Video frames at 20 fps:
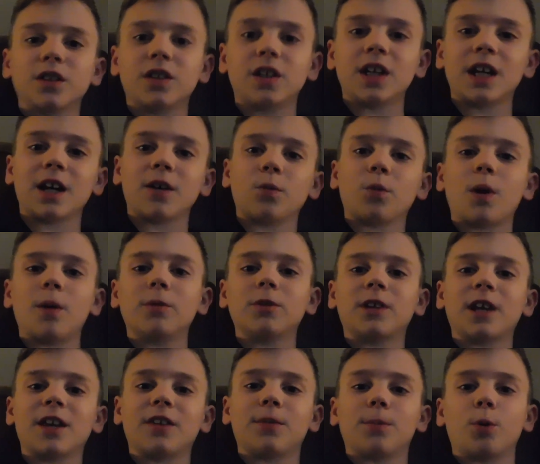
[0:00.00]
because he had 1
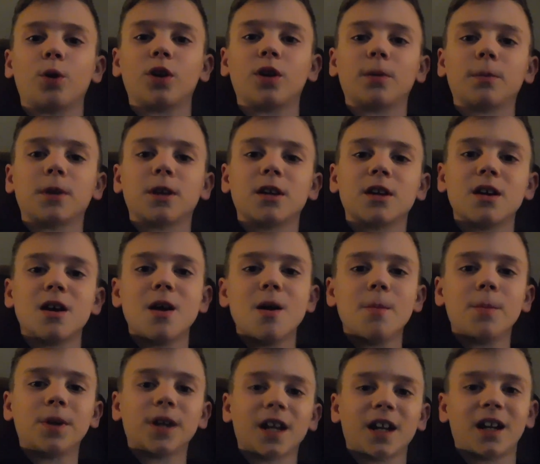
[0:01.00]
tenth more than me,
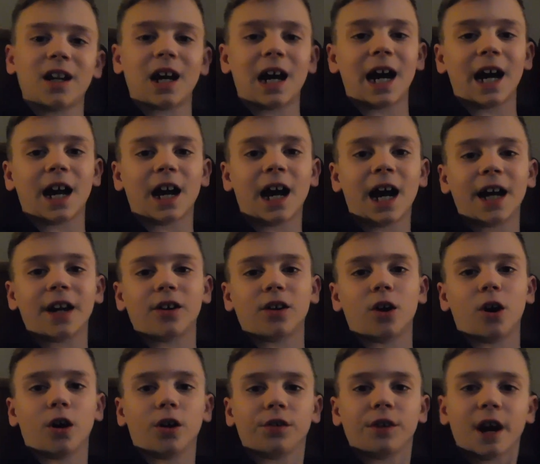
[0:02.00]
but he had a higher
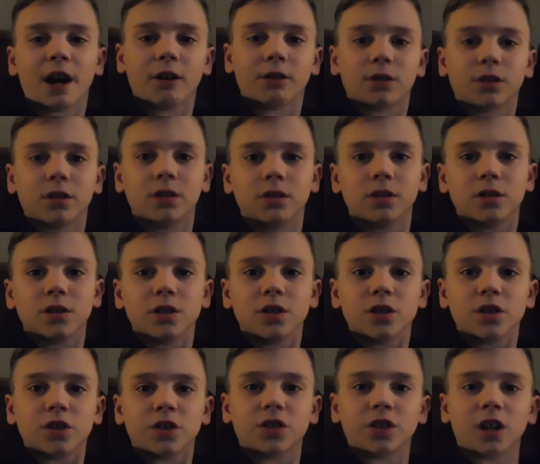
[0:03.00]
all around.
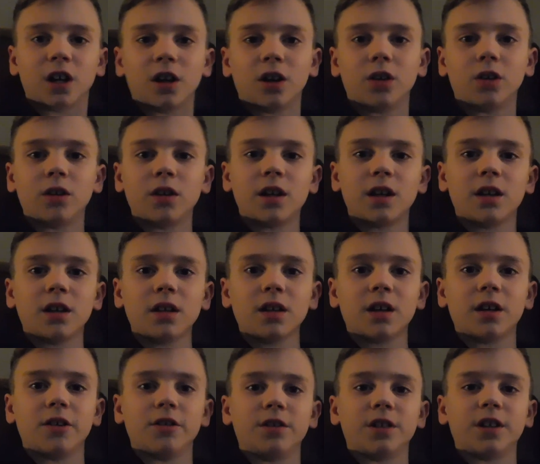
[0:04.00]
So
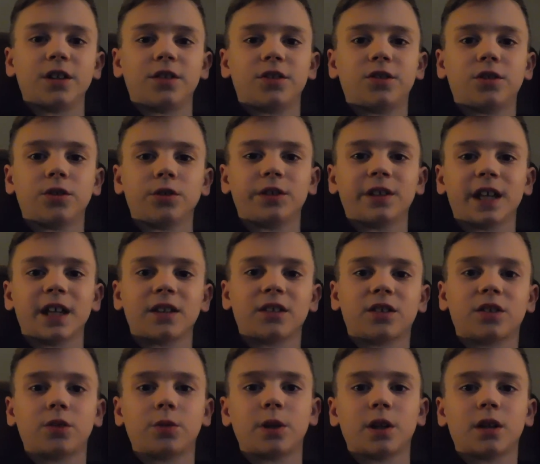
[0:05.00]
it would need 2
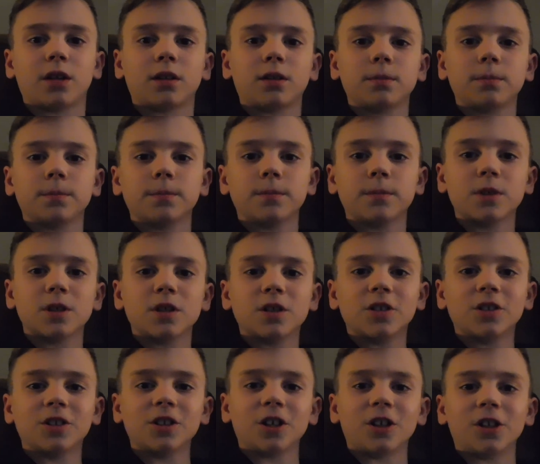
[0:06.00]
tenths to win.
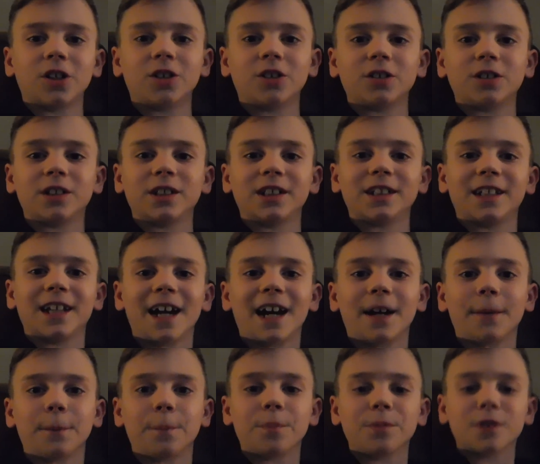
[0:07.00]
So
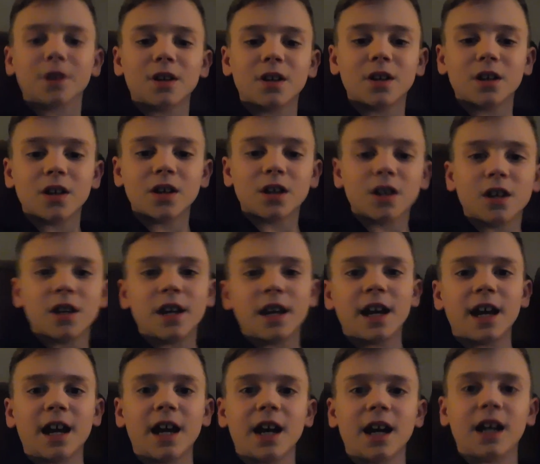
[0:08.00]
yeah.
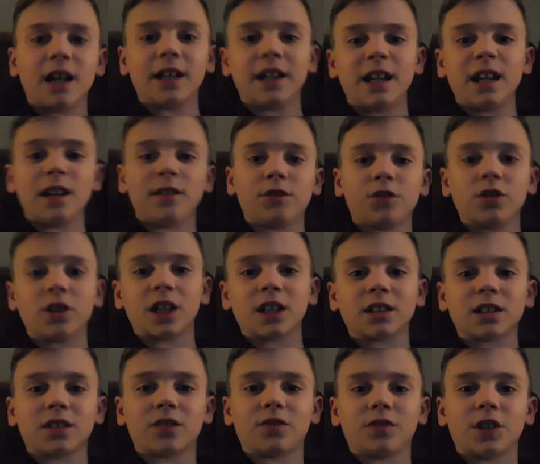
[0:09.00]
And if you
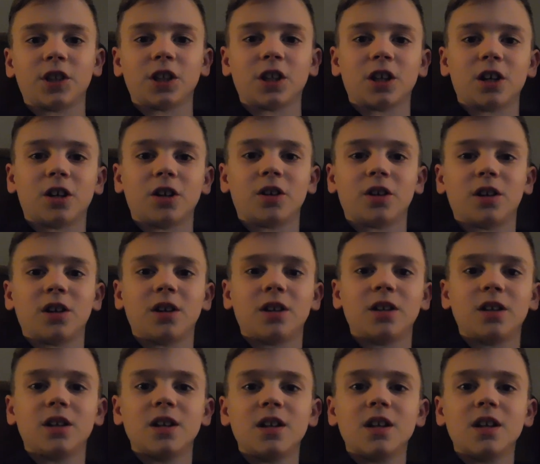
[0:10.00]
like this video,